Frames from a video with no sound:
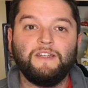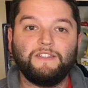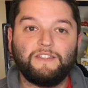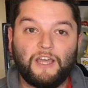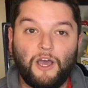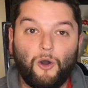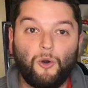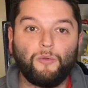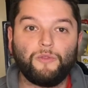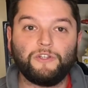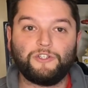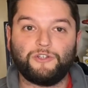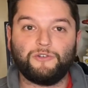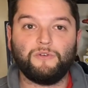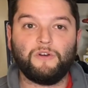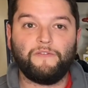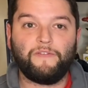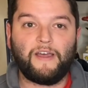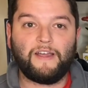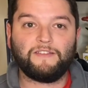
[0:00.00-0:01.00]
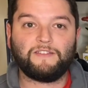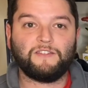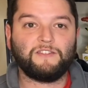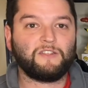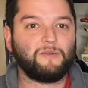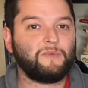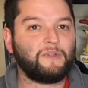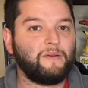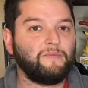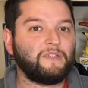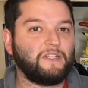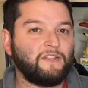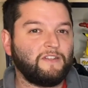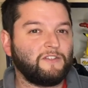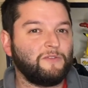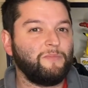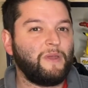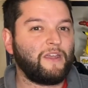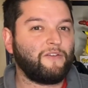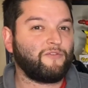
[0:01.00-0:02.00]
tell the true events, and sometimes that
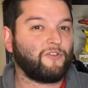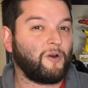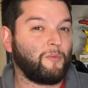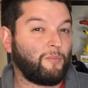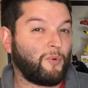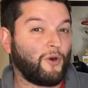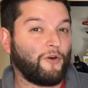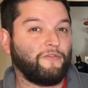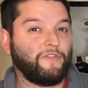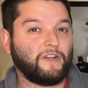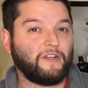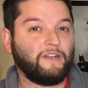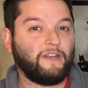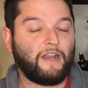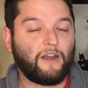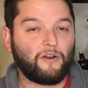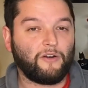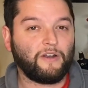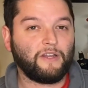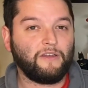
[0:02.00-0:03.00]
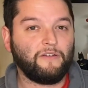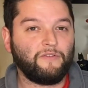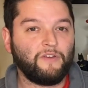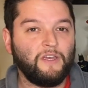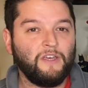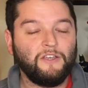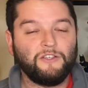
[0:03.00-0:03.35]
doesn't make for a perfect narrative,